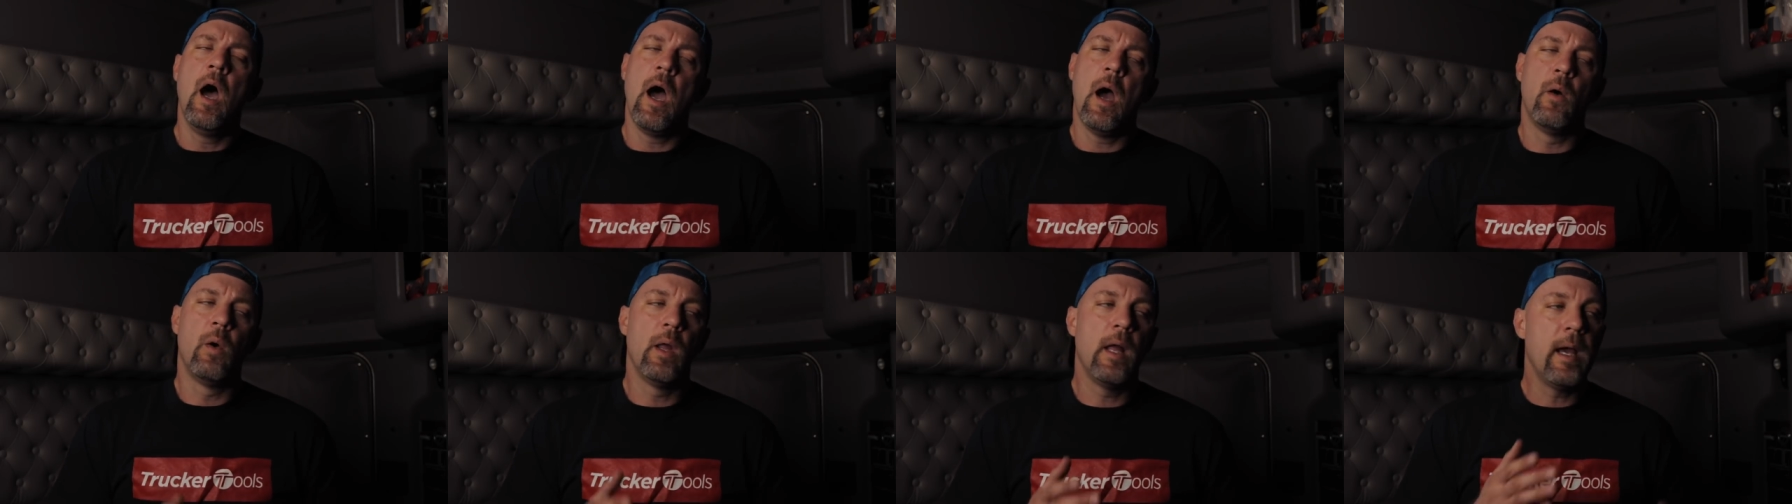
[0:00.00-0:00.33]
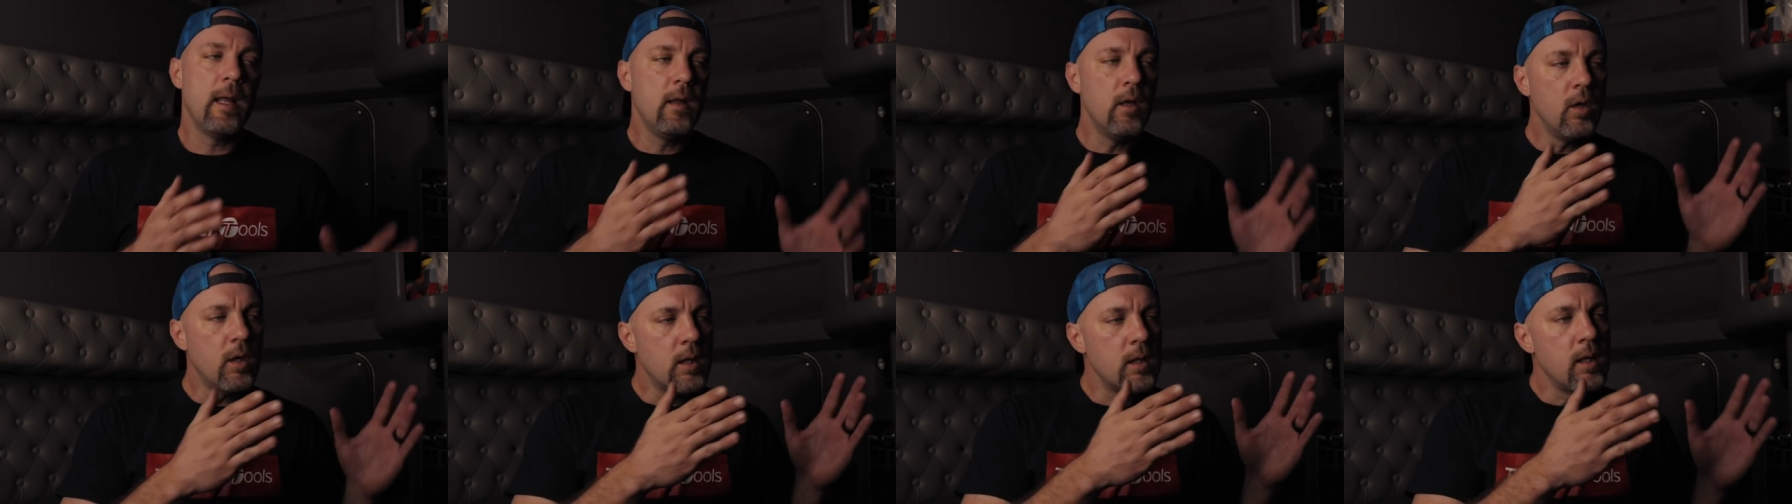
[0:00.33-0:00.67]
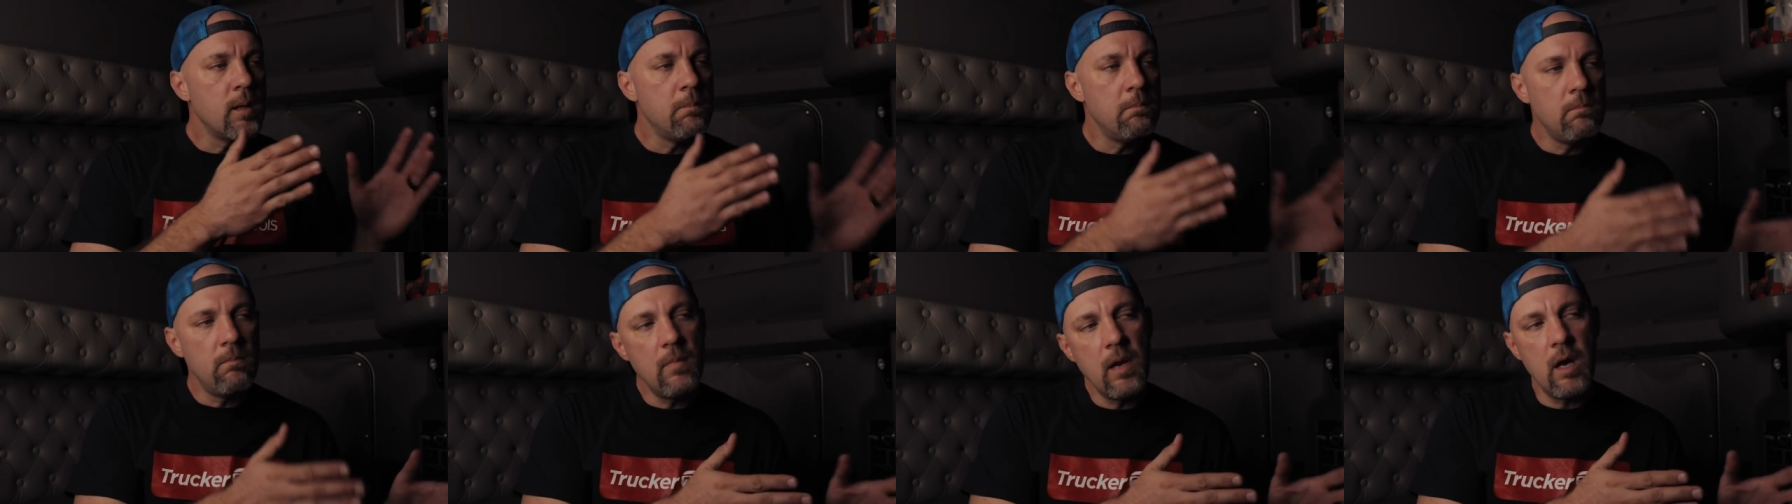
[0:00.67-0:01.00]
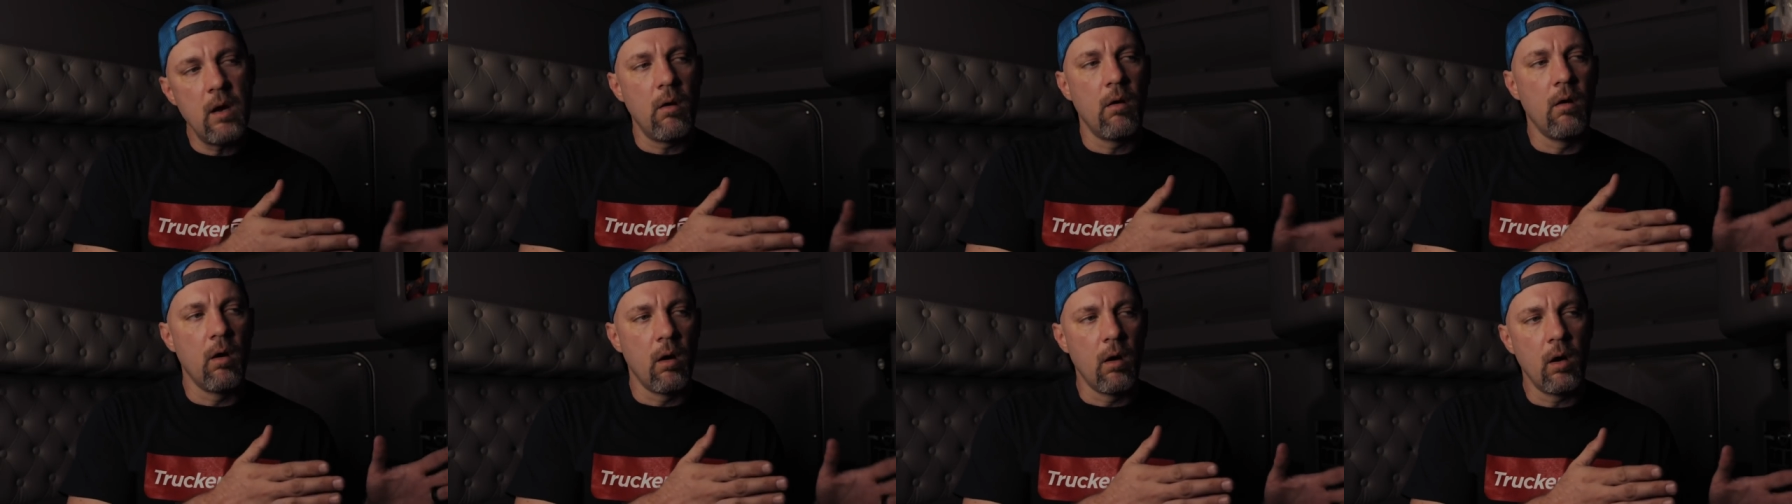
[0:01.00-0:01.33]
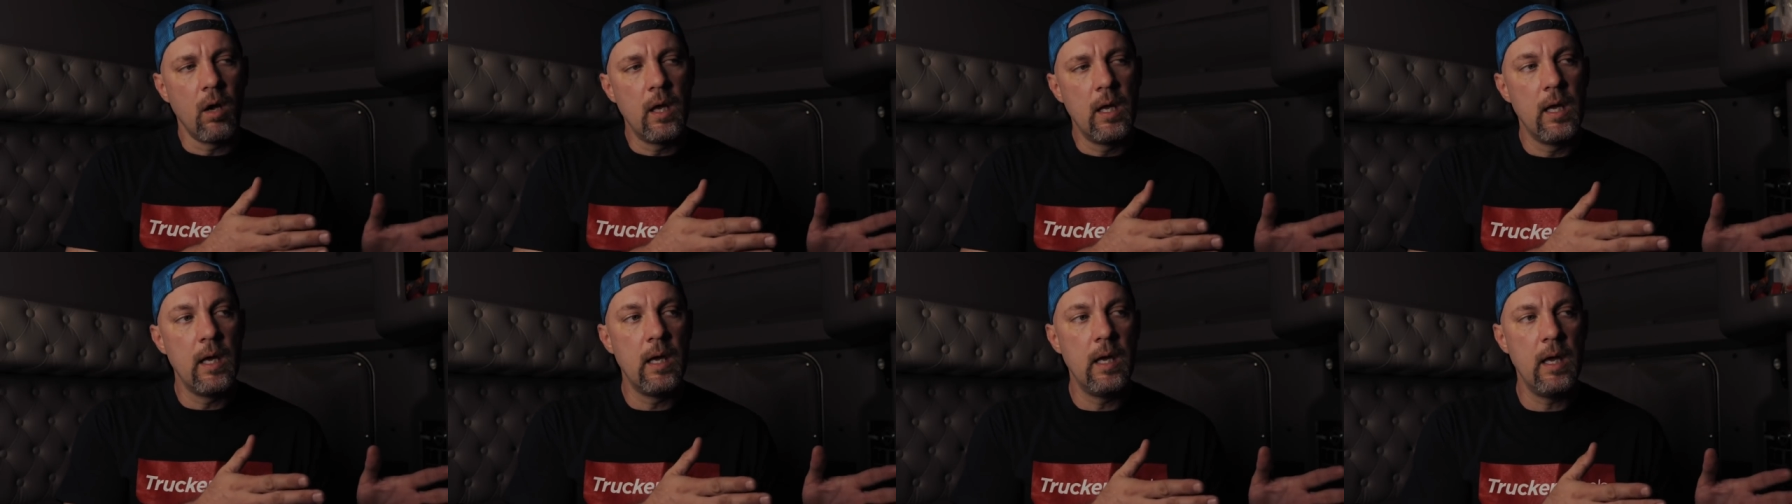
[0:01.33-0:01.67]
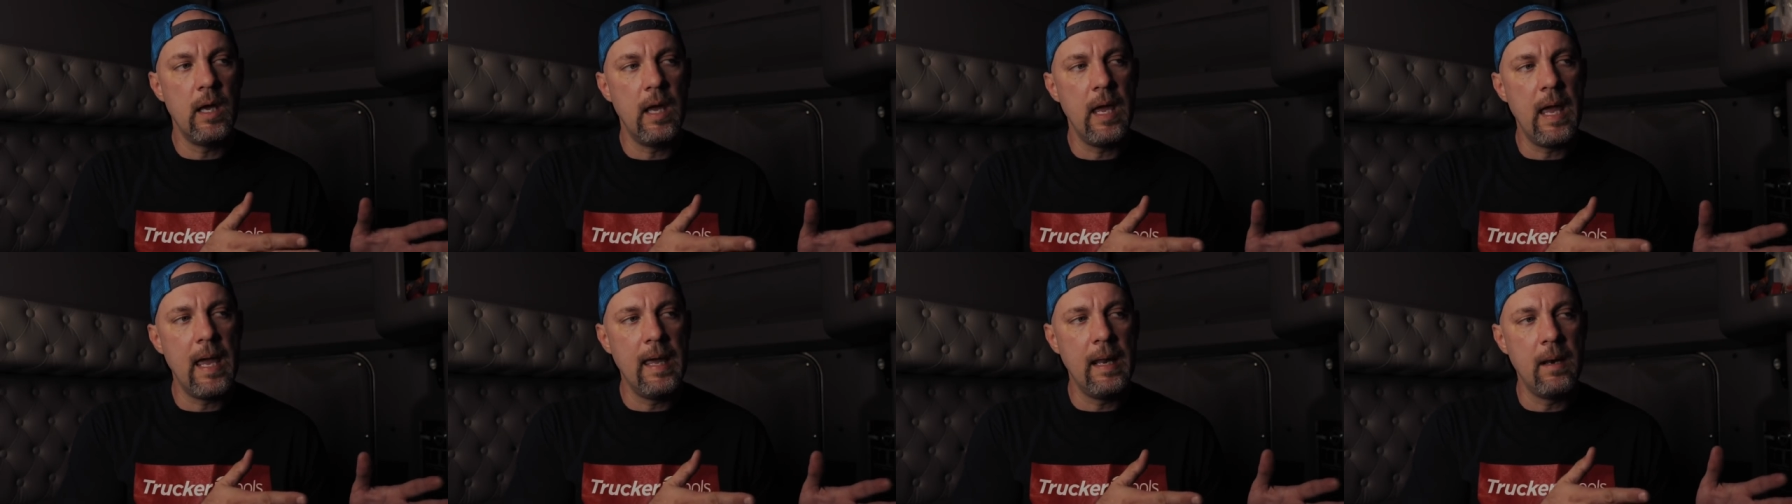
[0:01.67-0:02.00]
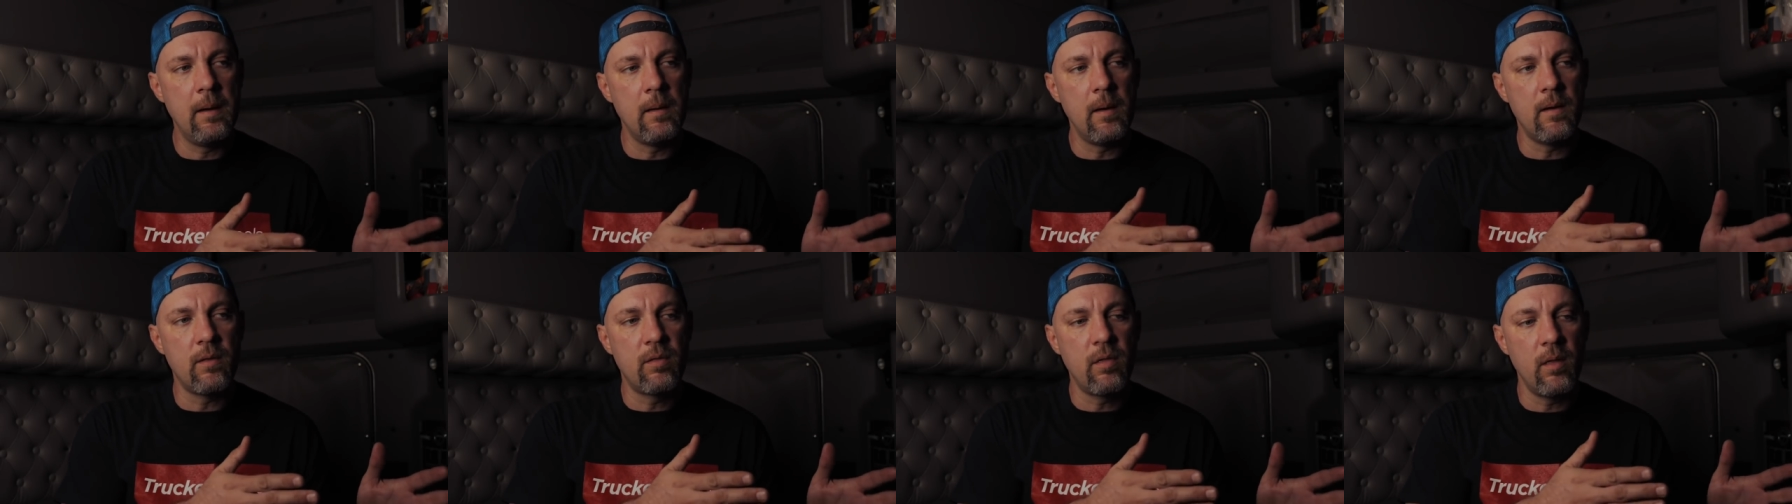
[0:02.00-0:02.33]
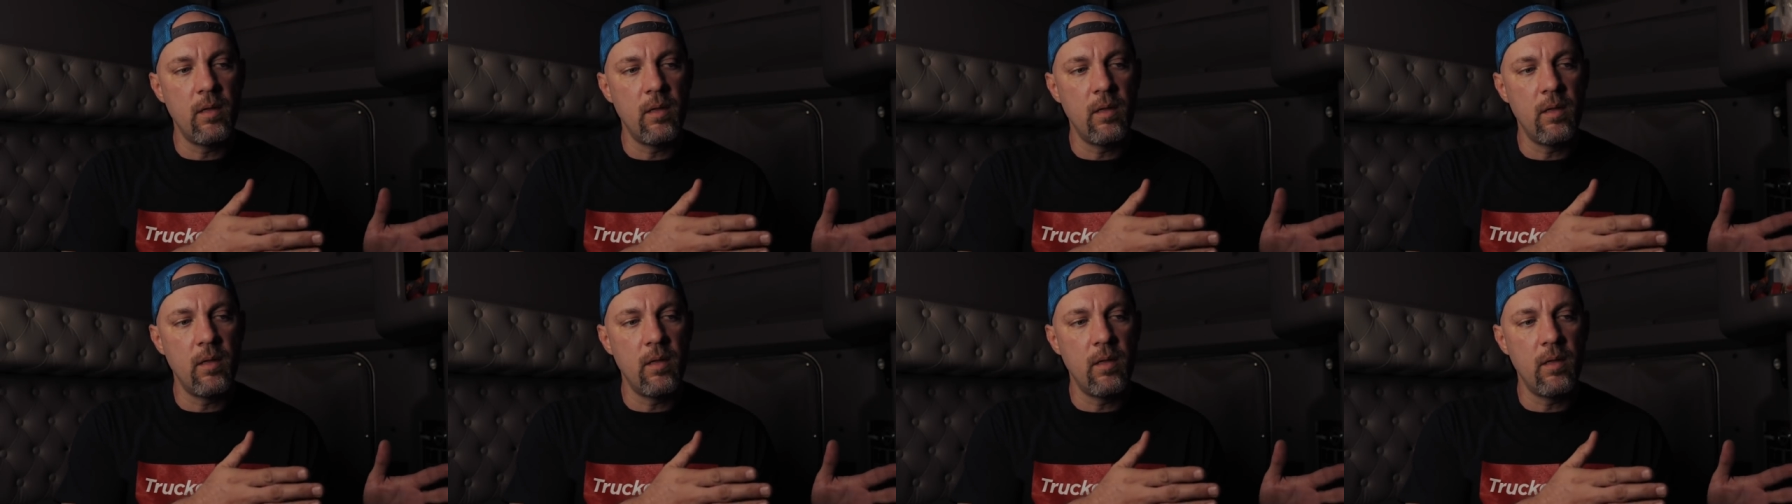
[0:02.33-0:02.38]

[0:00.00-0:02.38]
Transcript: Well, I look in the mirror and